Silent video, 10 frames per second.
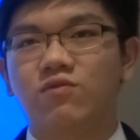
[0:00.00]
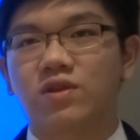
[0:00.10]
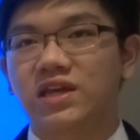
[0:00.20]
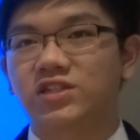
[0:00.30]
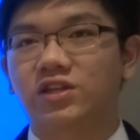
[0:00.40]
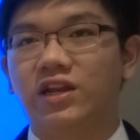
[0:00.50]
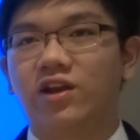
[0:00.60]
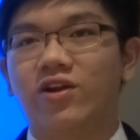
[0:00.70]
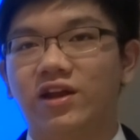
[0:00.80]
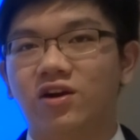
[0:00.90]
recession in
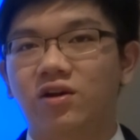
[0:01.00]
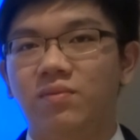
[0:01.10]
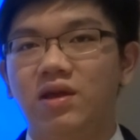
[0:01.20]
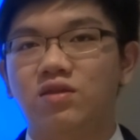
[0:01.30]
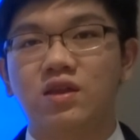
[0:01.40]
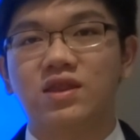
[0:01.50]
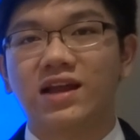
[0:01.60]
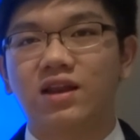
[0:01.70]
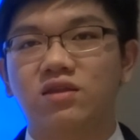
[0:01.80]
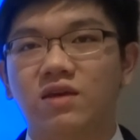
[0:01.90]
our economy since
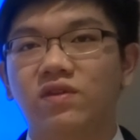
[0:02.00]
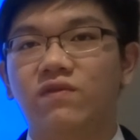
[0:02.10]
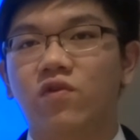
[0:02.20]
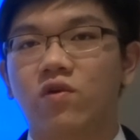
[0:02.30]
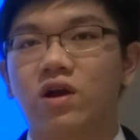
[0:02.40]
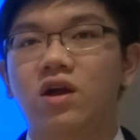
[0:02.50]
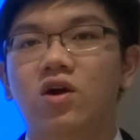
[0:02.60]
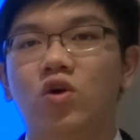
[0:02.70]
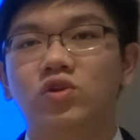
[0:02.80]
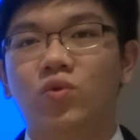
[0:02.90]
1974,
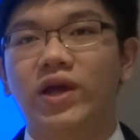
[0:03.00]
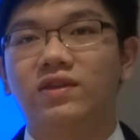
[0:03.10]
all the way